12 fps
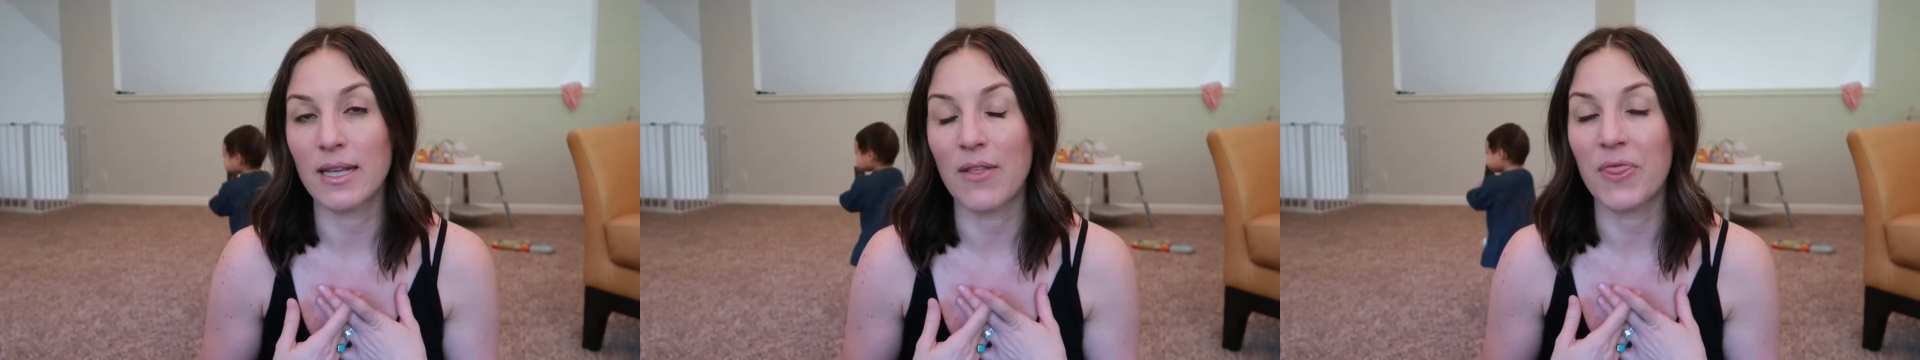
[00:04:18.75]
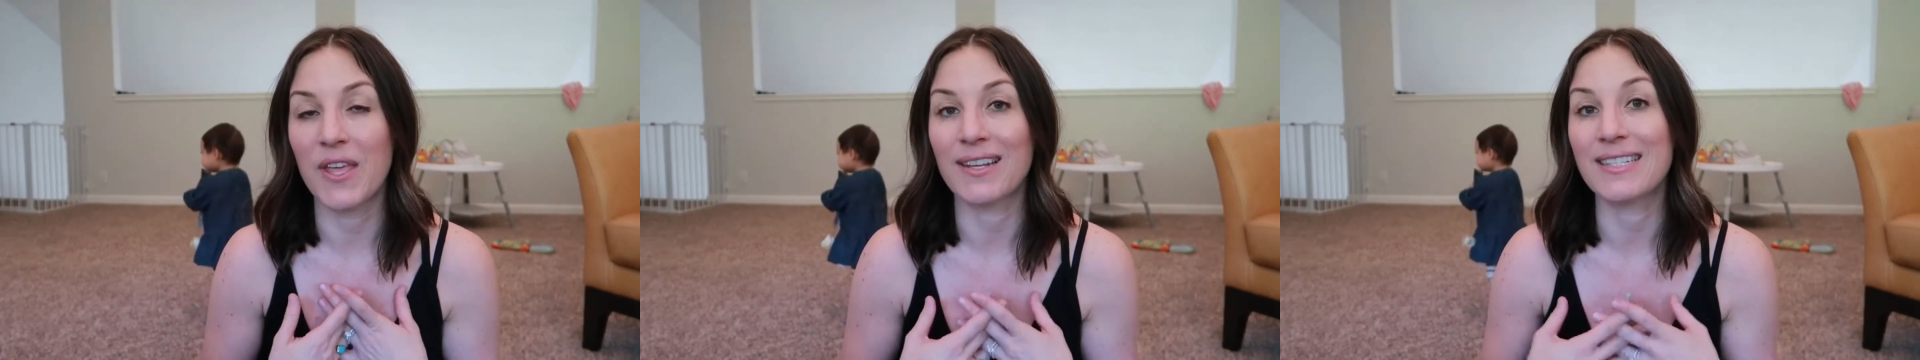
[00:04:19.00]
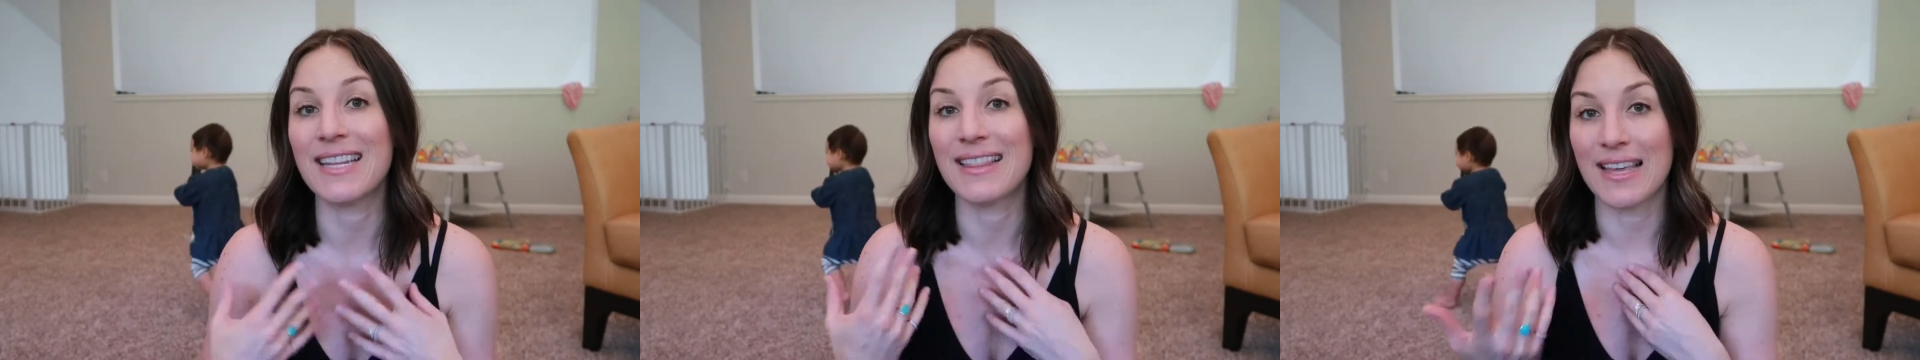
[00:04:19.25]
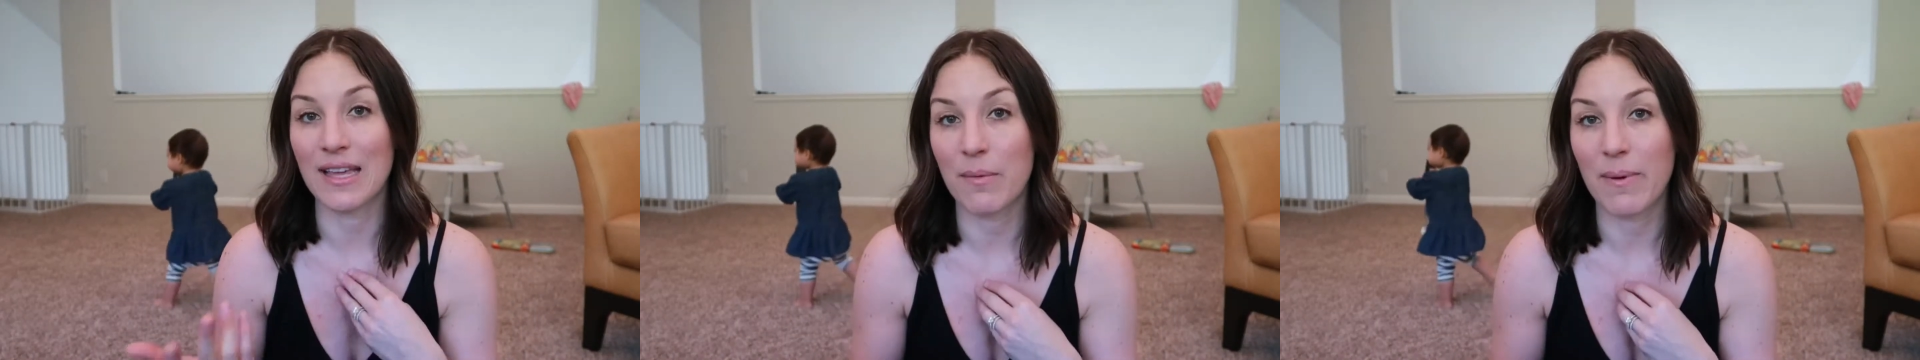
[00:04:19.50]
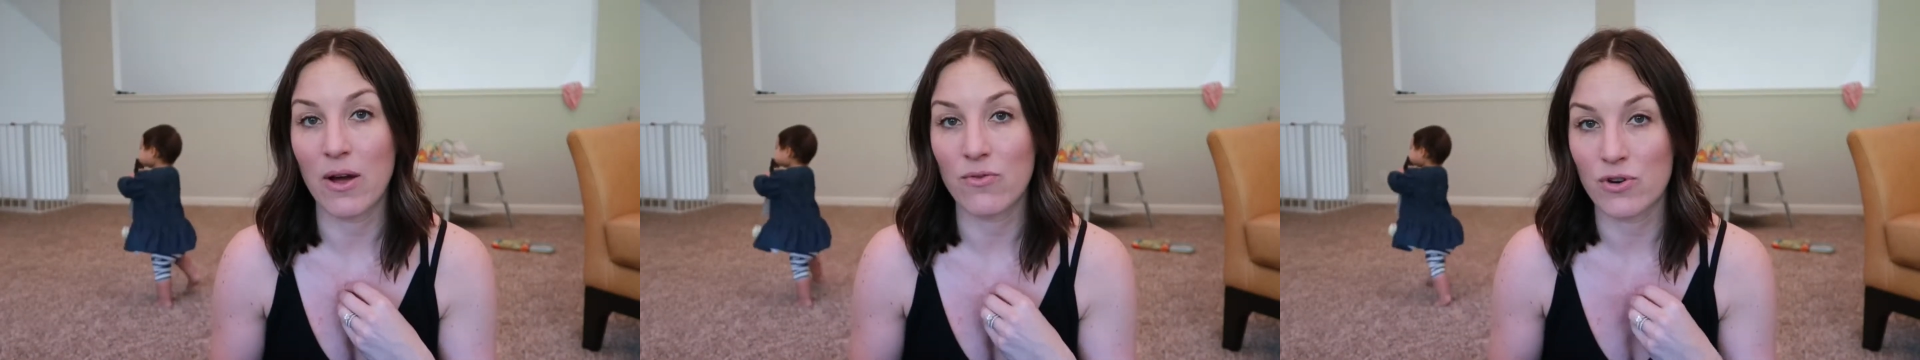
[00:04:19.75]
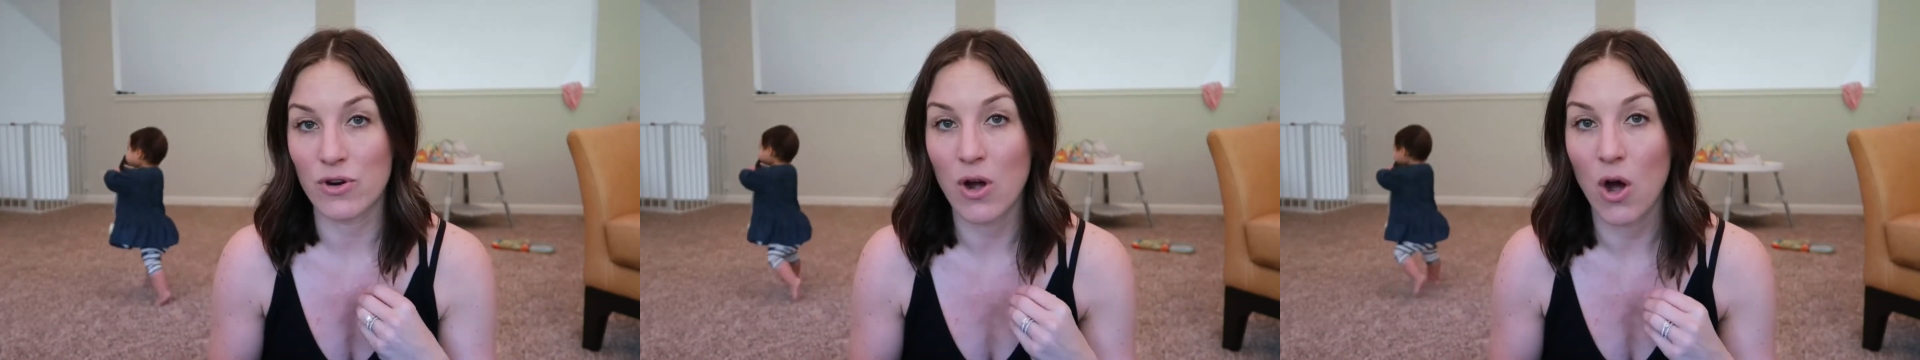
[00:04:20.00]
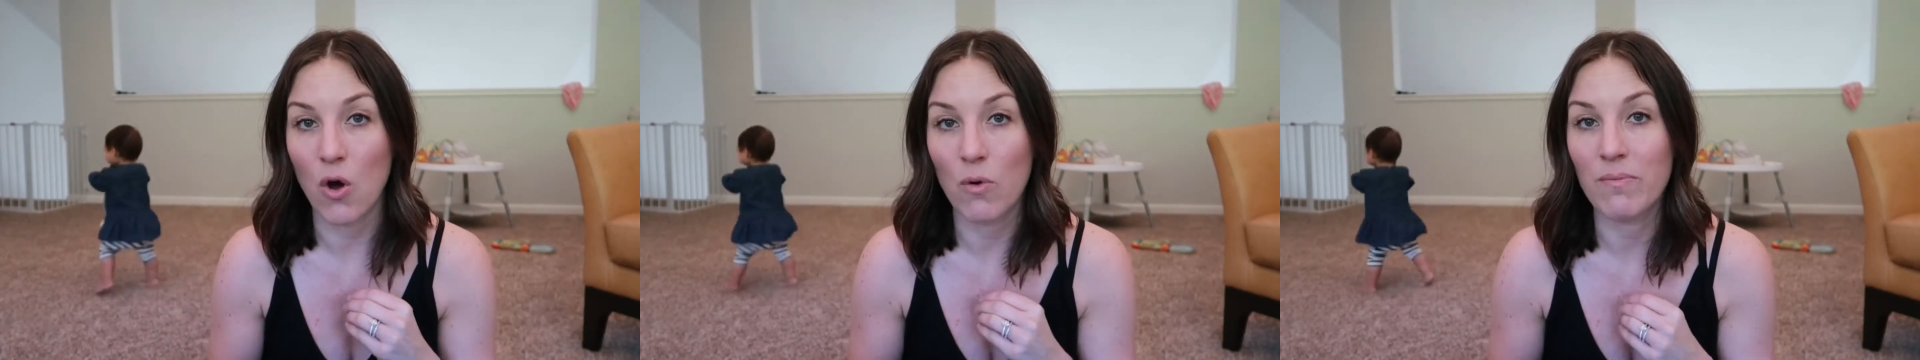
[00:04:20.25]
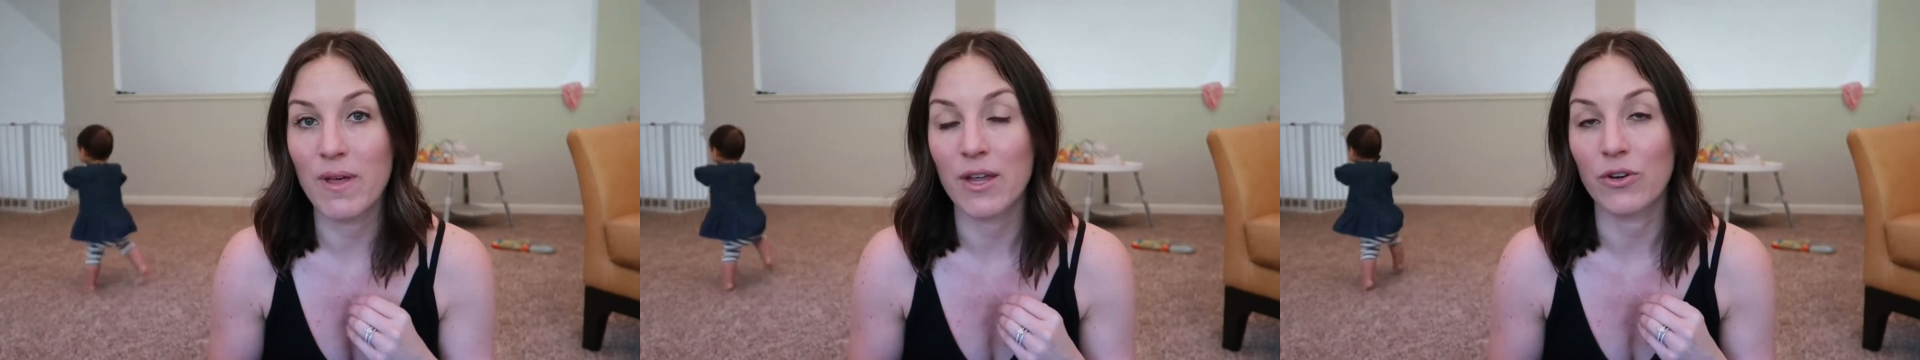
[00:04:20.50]
and things to think about in your
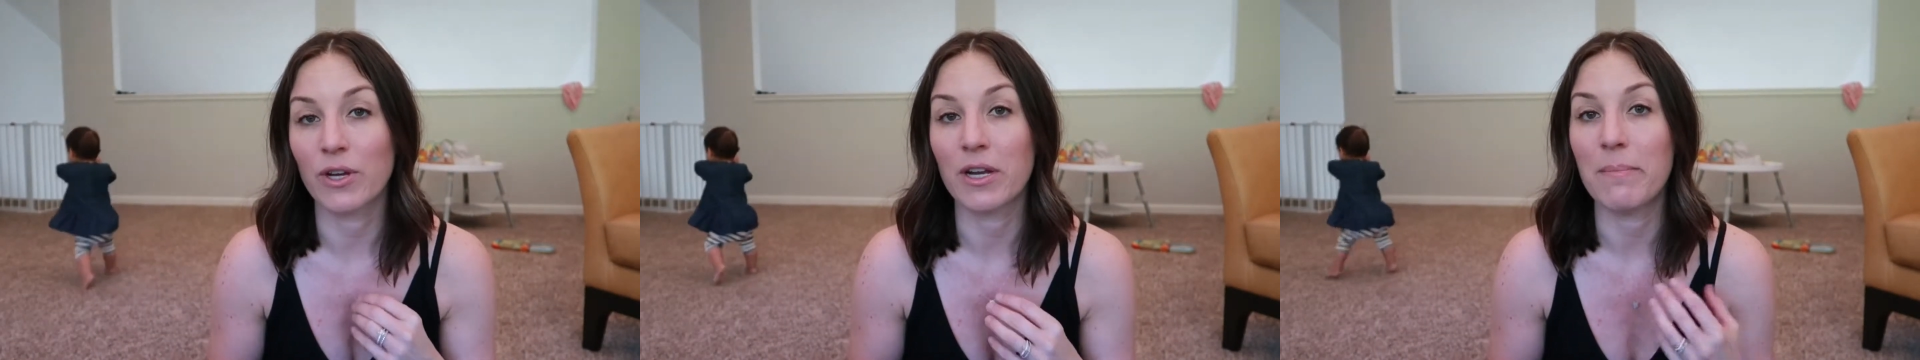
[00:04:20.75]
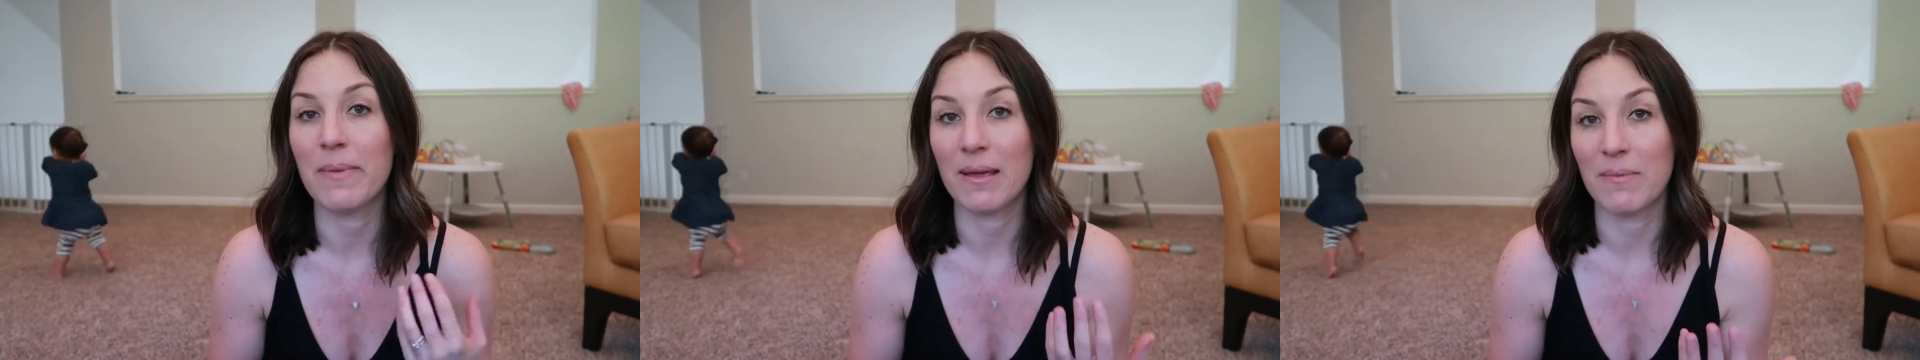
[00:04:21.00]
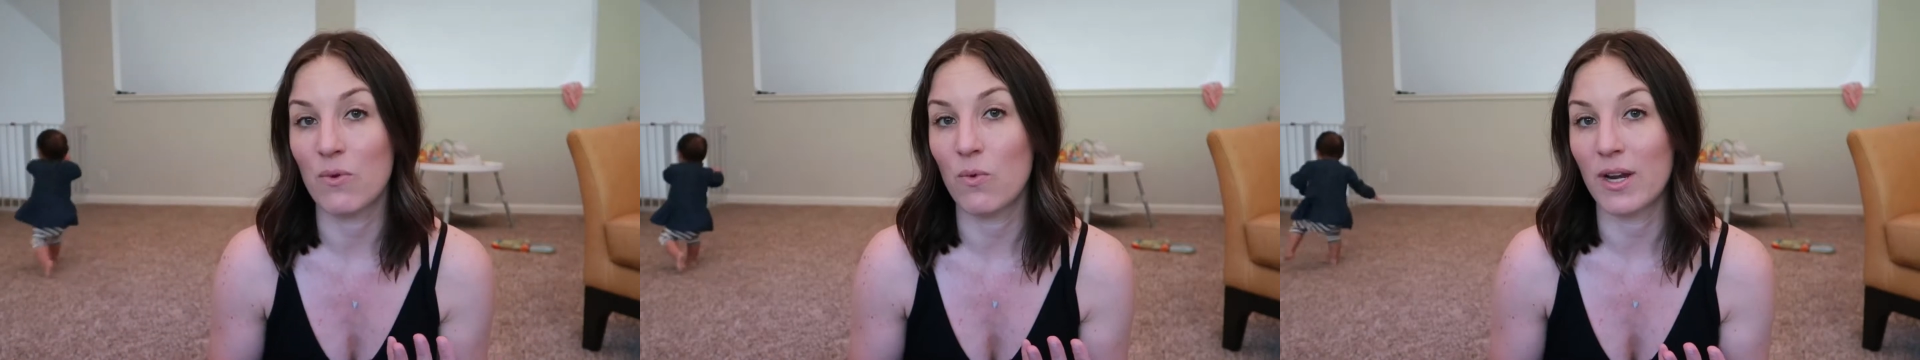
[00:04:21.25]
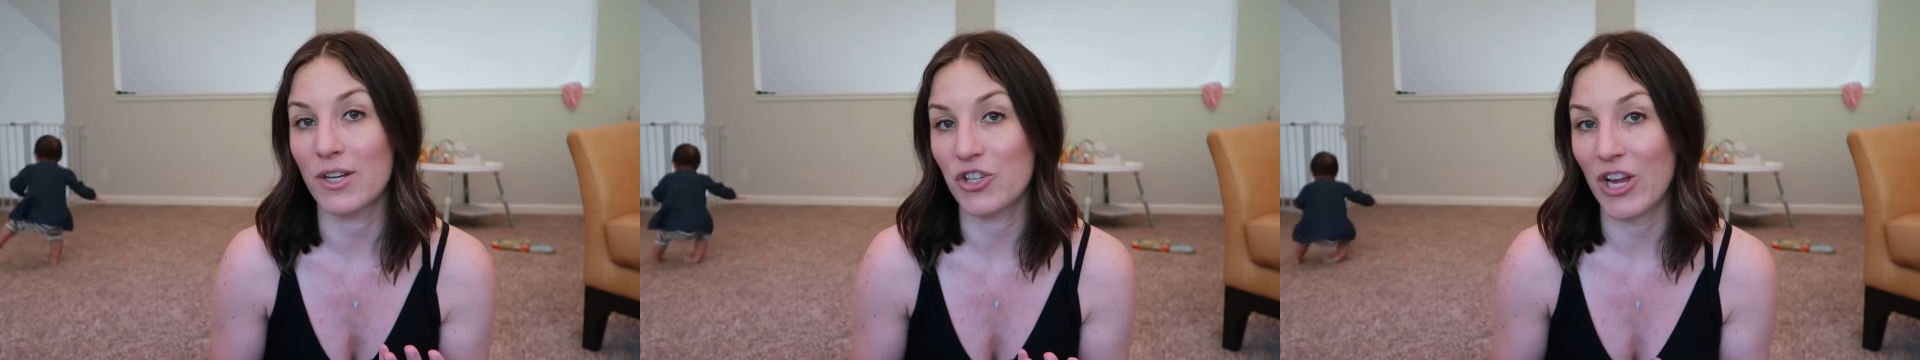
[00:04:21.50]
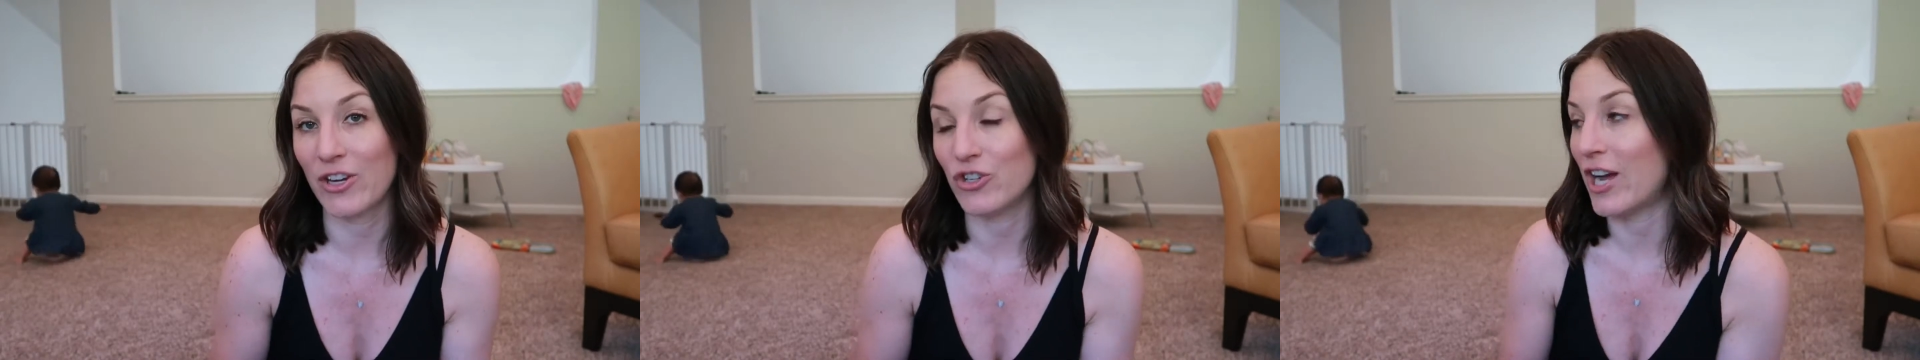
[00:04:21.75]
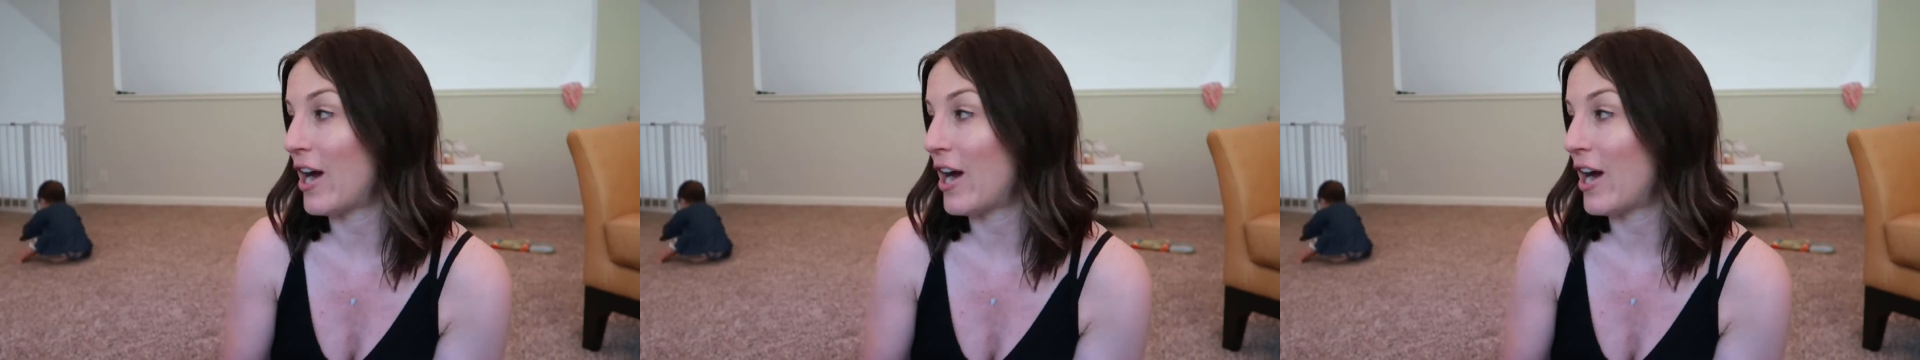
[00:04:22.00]
home that you're gonna maybe wanna change